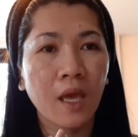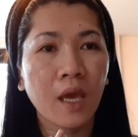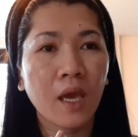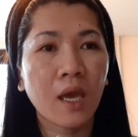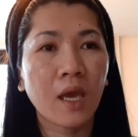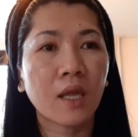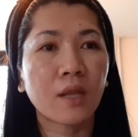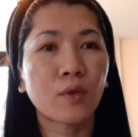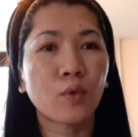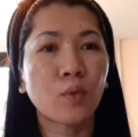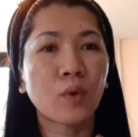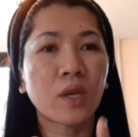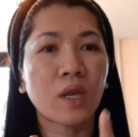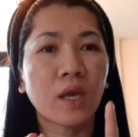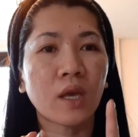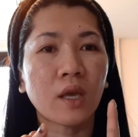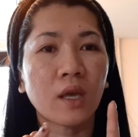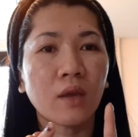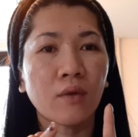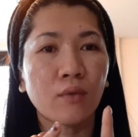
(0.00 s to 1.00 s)
and when
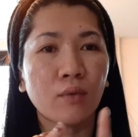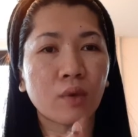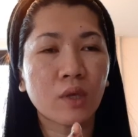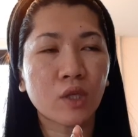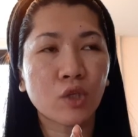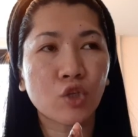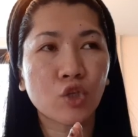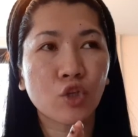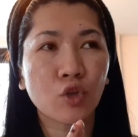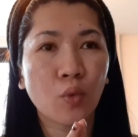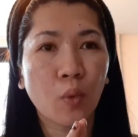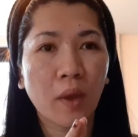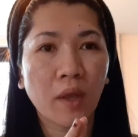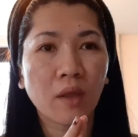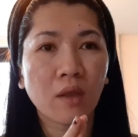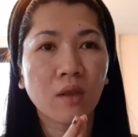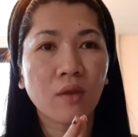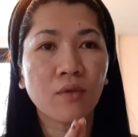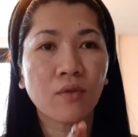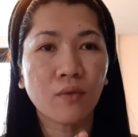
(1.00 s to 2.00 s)
I reach
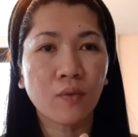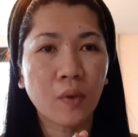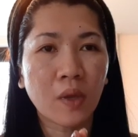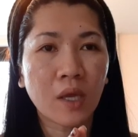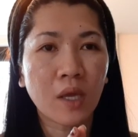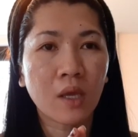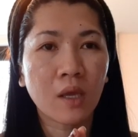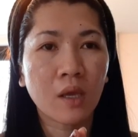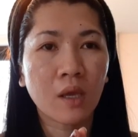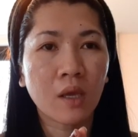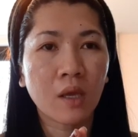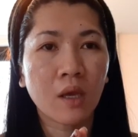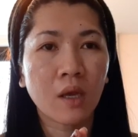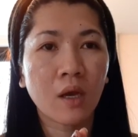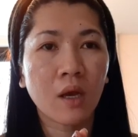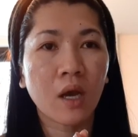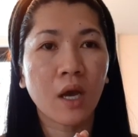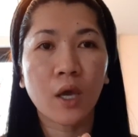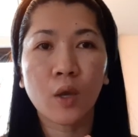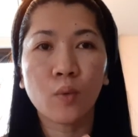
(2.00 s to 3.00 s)
23,
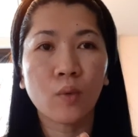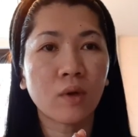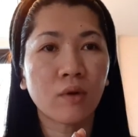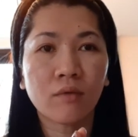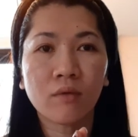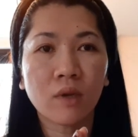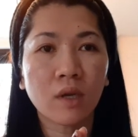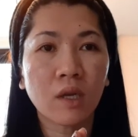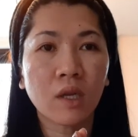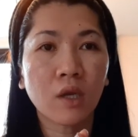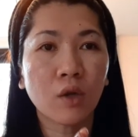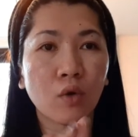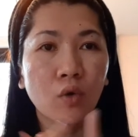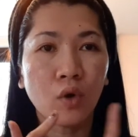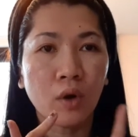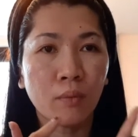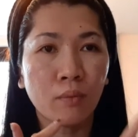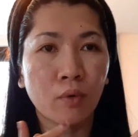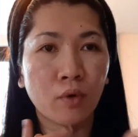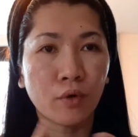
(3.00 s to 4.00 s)
I will really
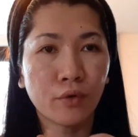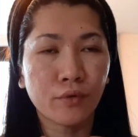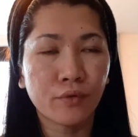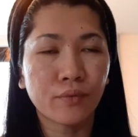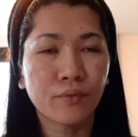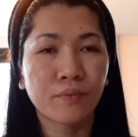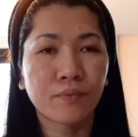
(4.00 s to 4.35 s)
go abroad.